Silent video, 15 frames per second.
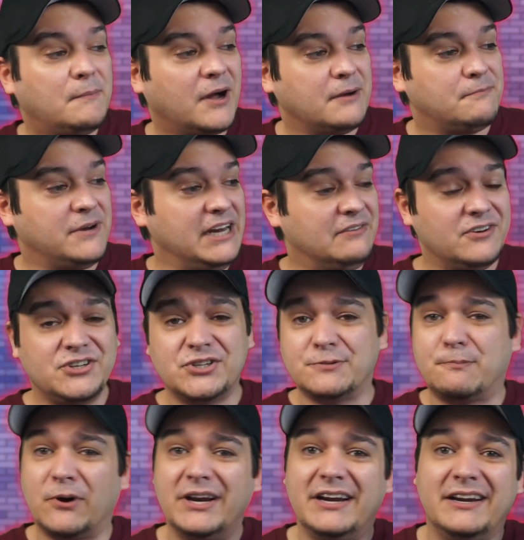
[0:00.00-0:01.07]
By even
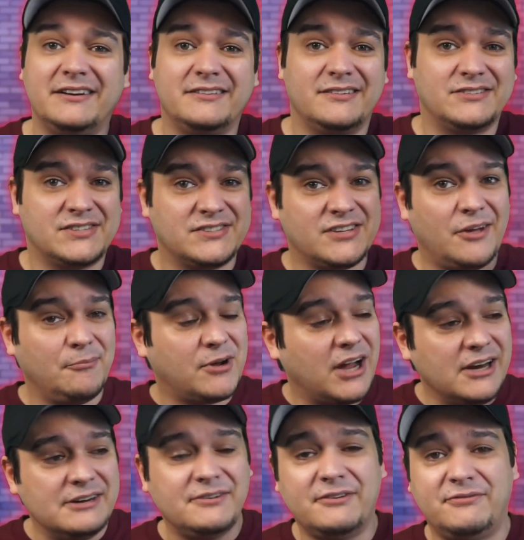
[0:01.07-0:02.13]
just bringing some
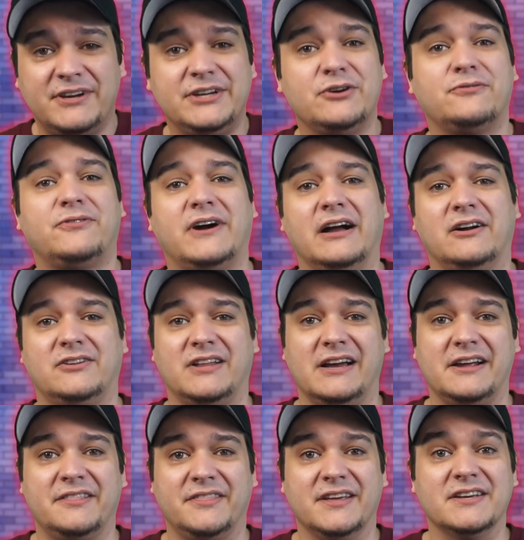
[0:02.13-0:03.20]
kind of a video file
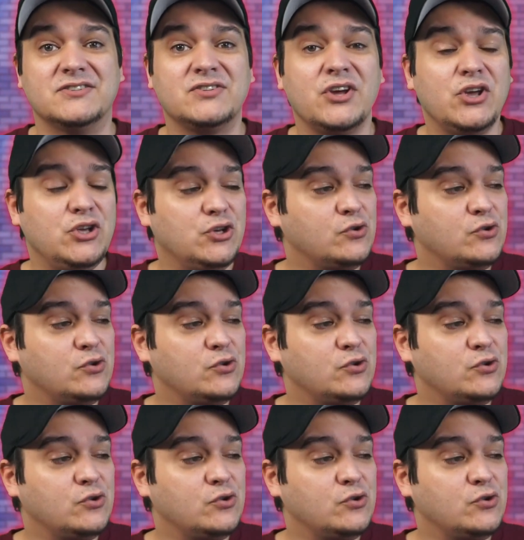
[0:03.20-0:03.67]
like this,